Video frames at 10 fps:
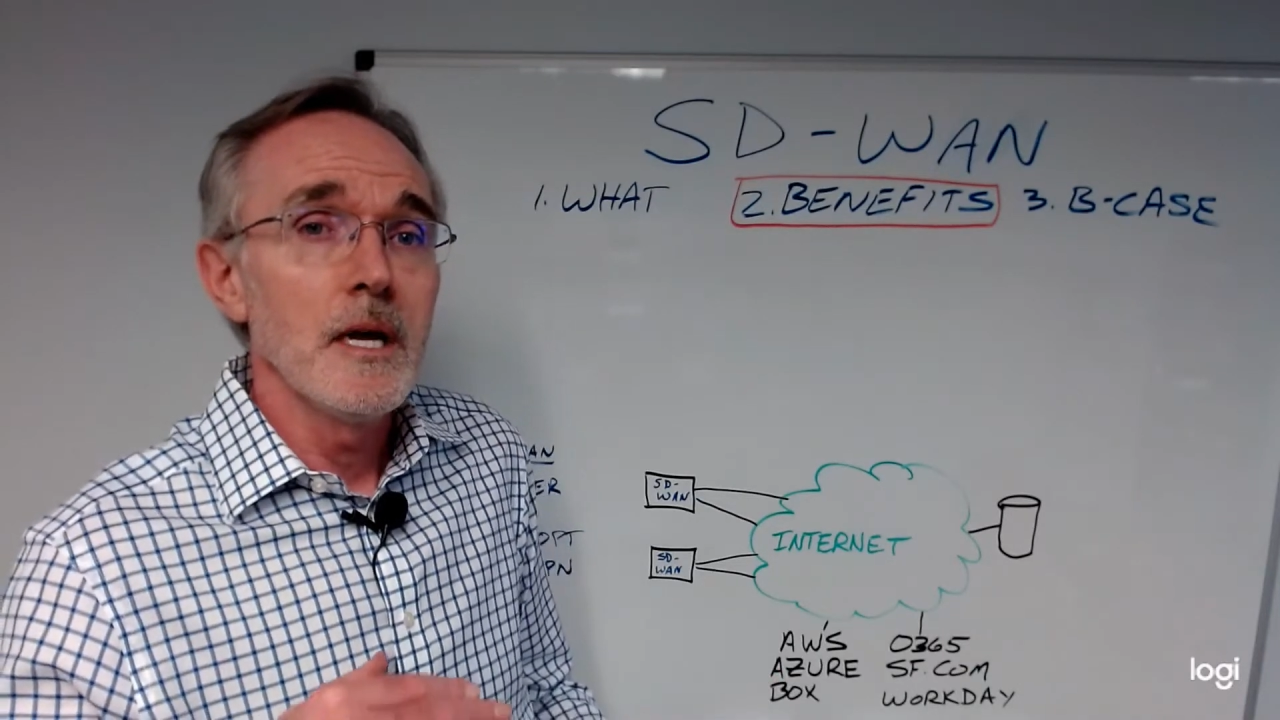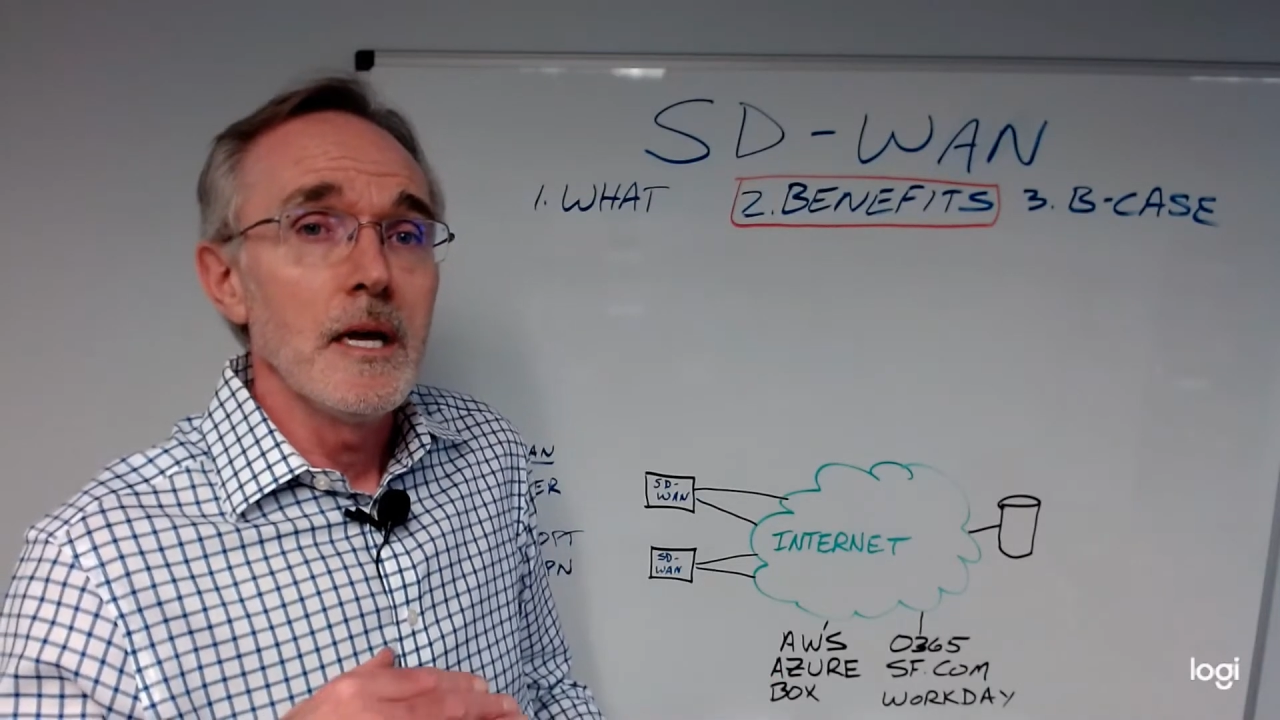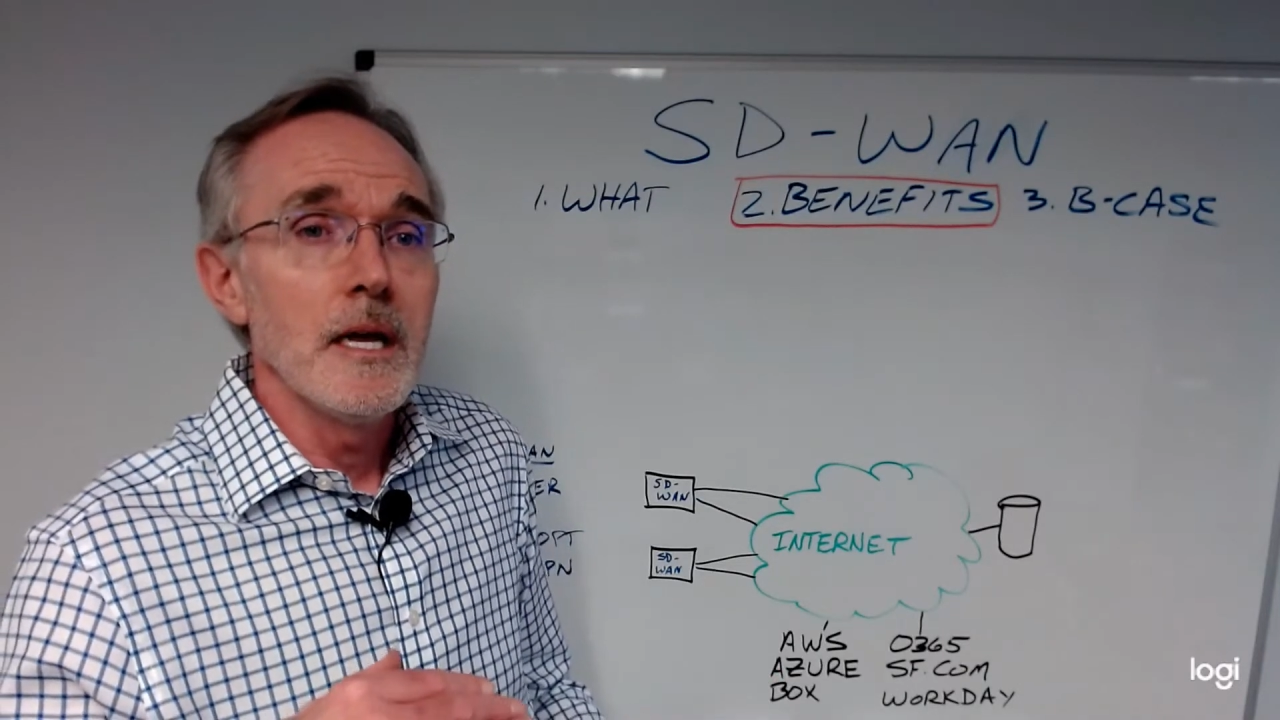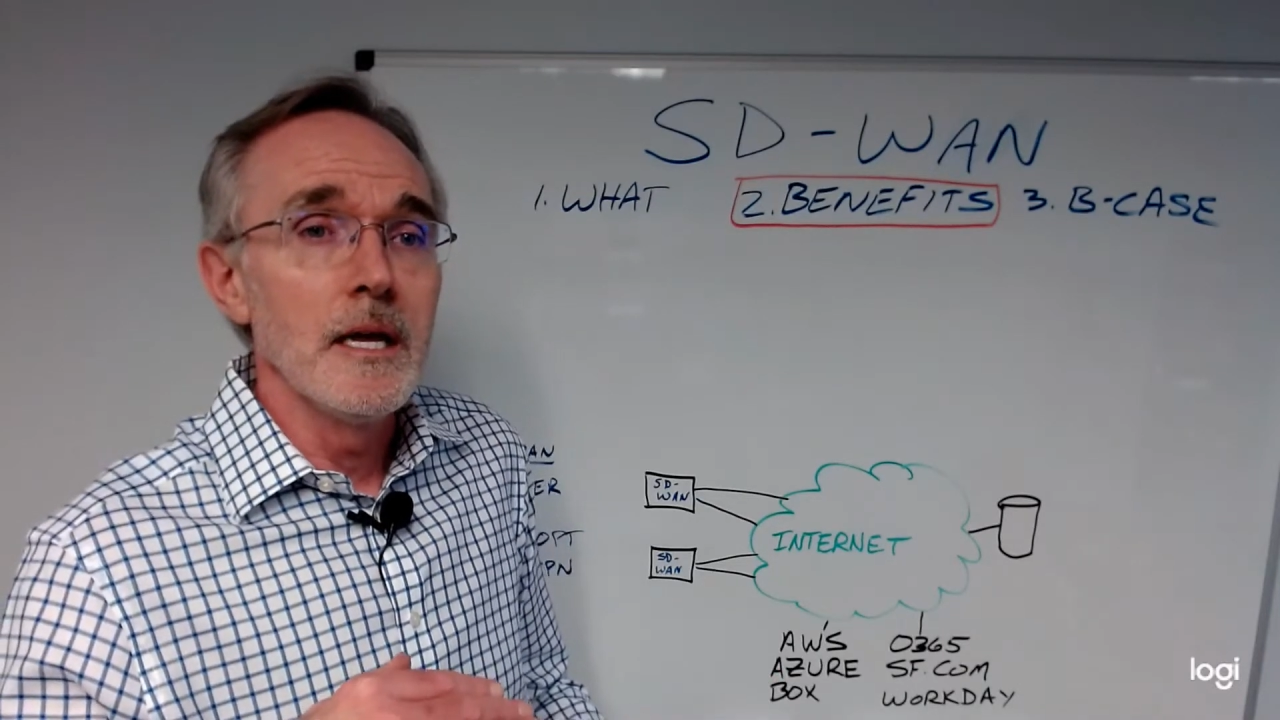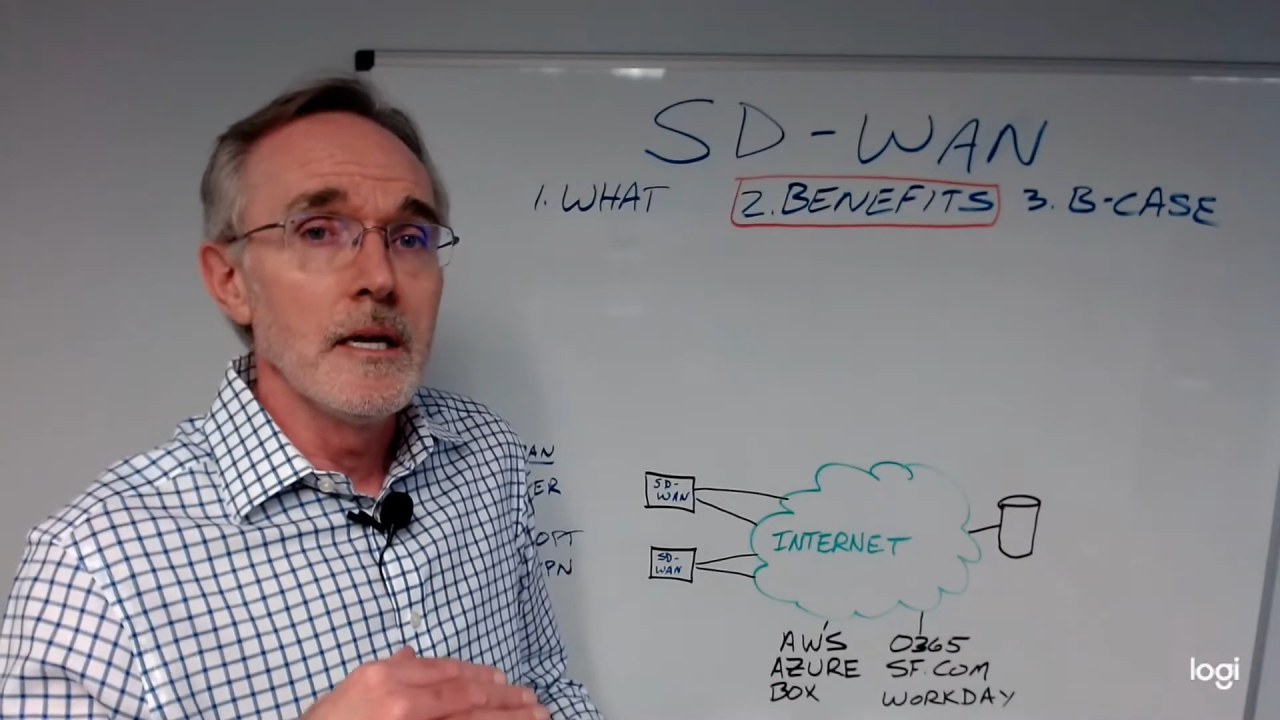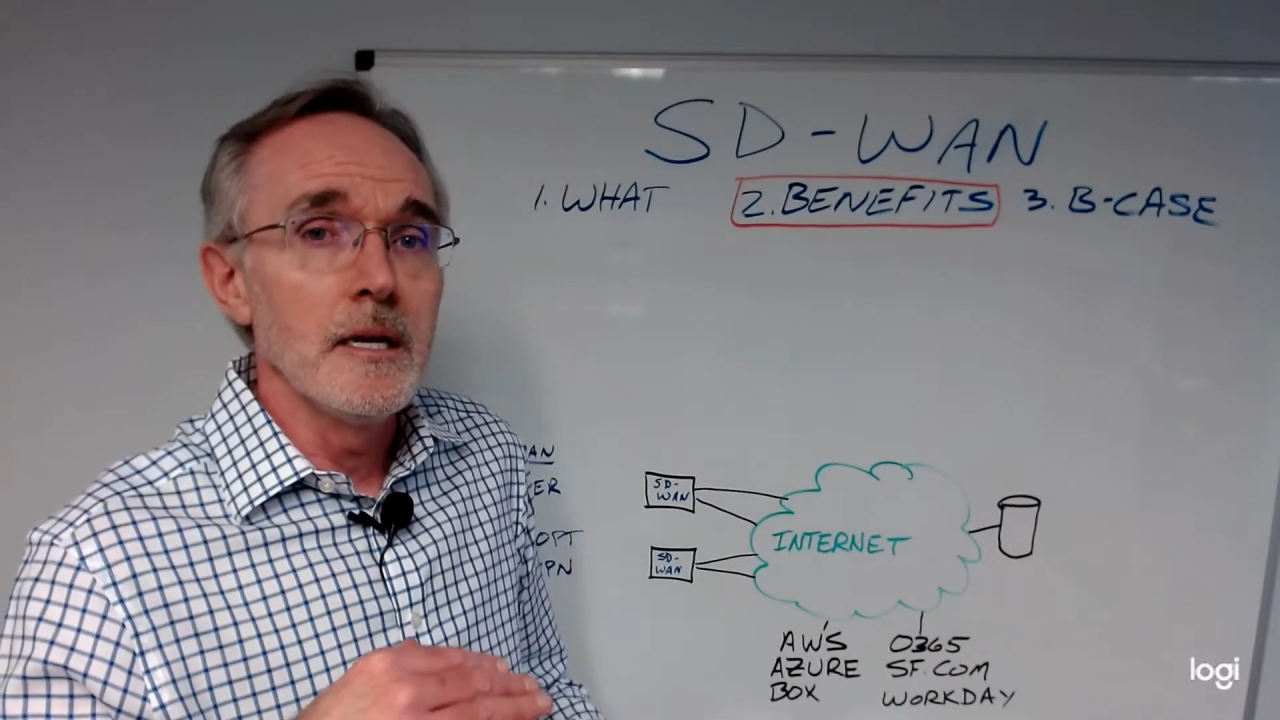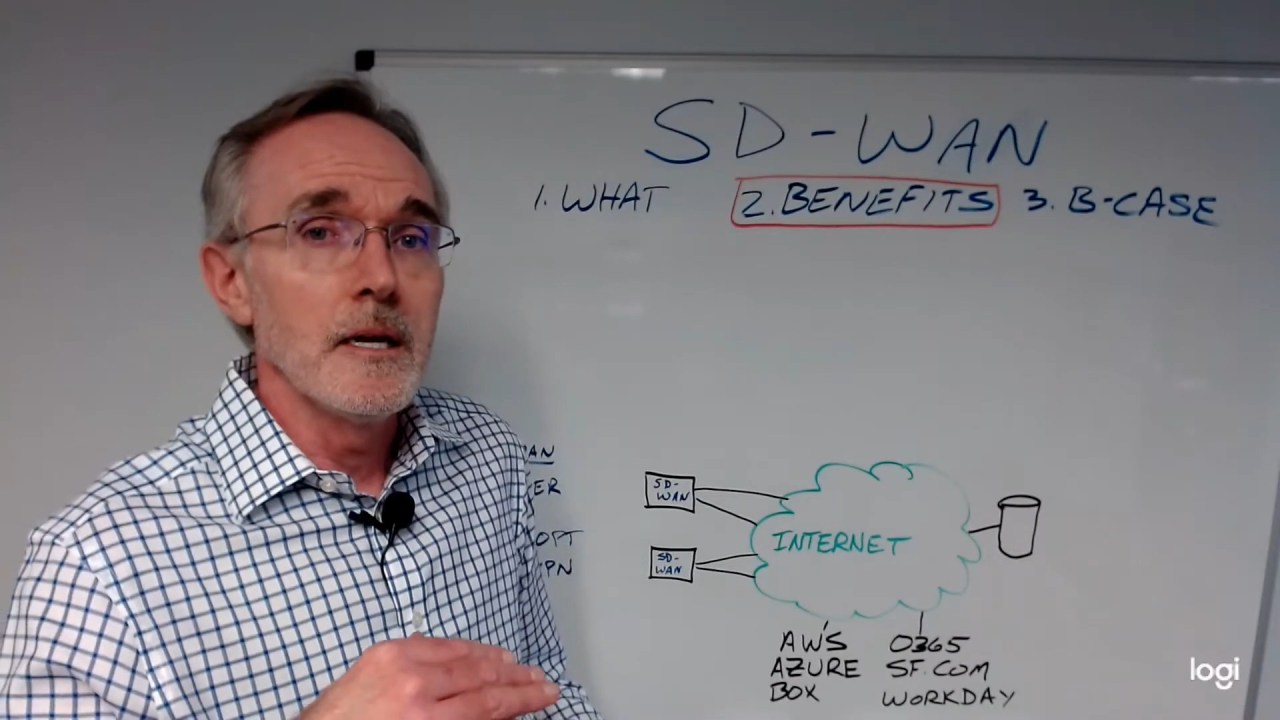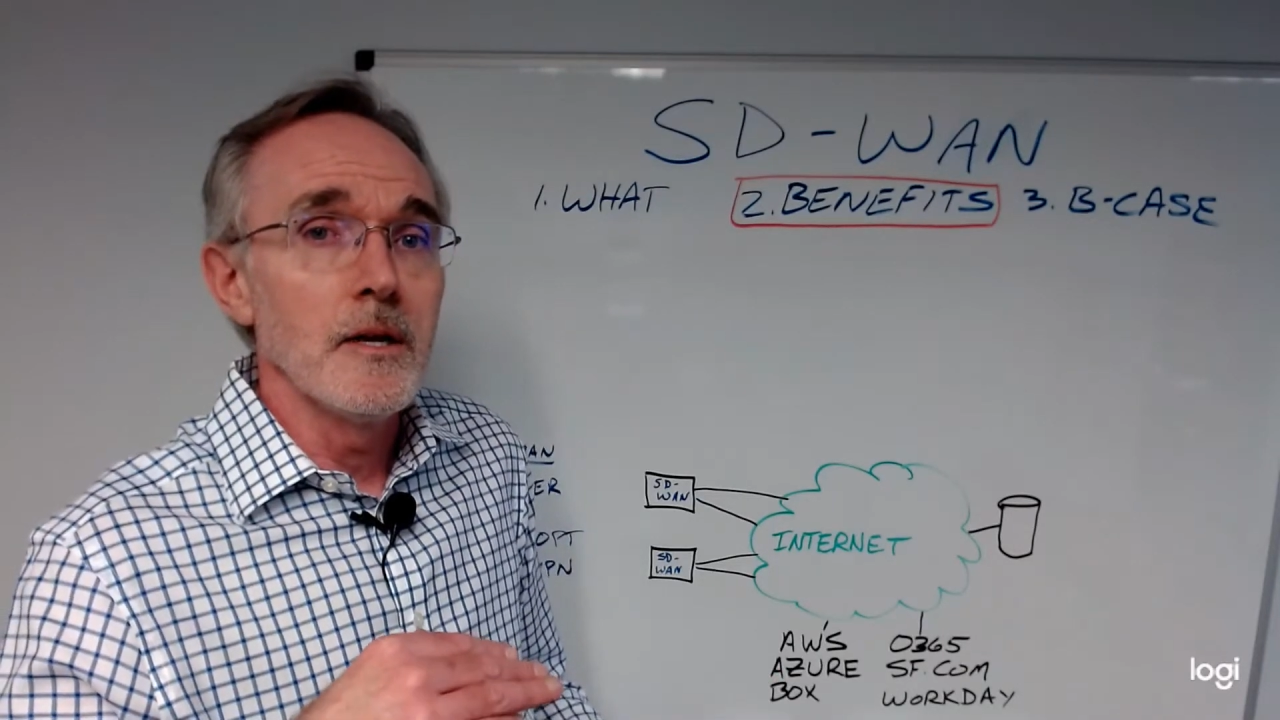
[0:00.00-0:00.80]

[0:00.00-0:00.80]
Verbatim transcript: in